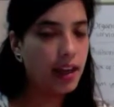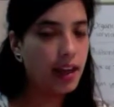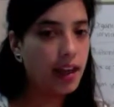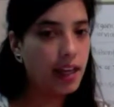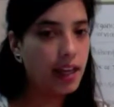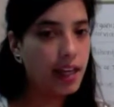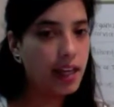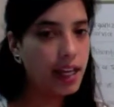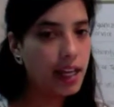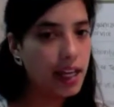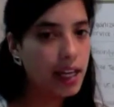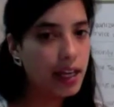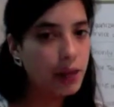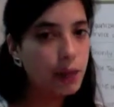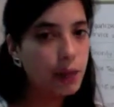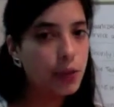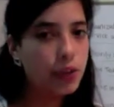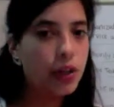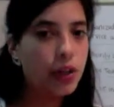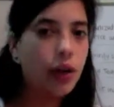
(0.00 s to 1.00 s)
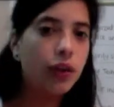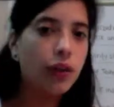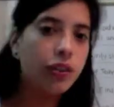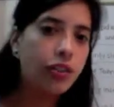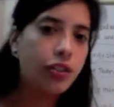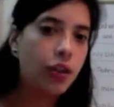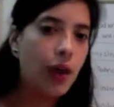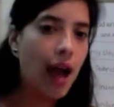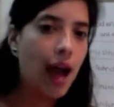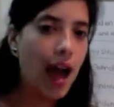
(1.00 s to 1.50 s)
He would also
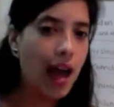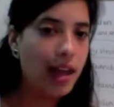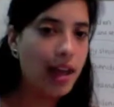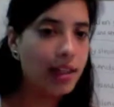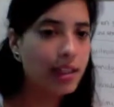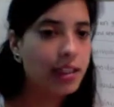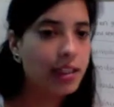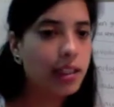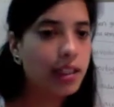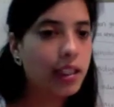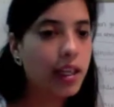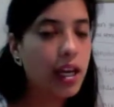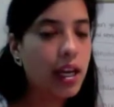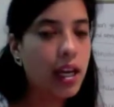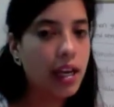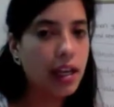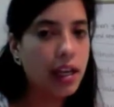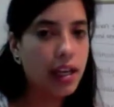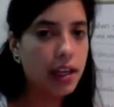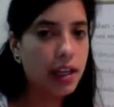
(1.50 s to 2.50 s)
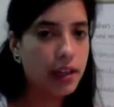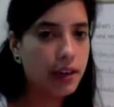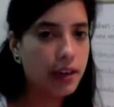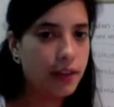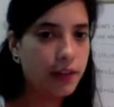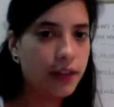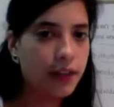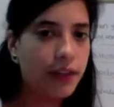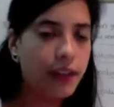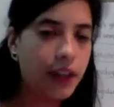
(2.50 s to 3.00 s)
ask
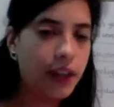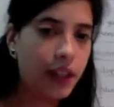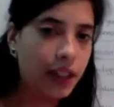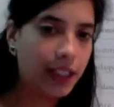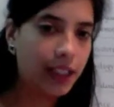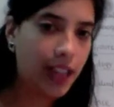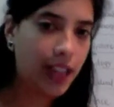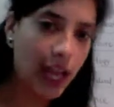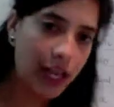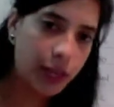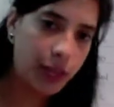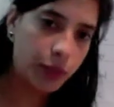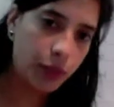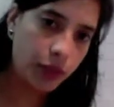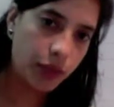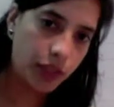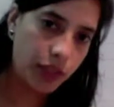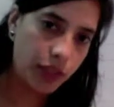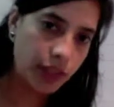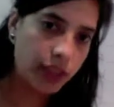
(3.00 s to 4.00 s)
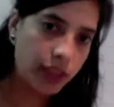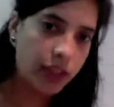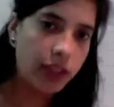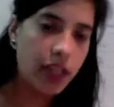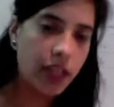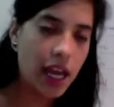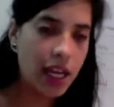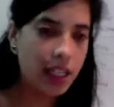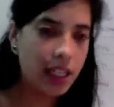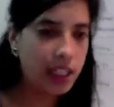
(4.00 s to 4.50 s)
if the client wants
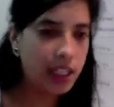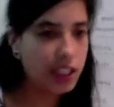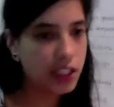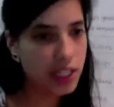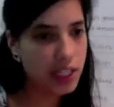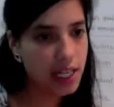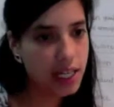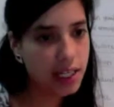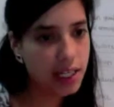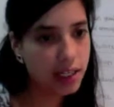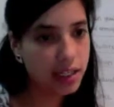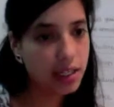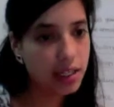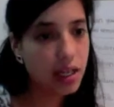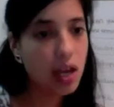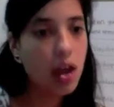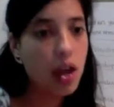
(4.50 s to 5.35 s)
any cheese,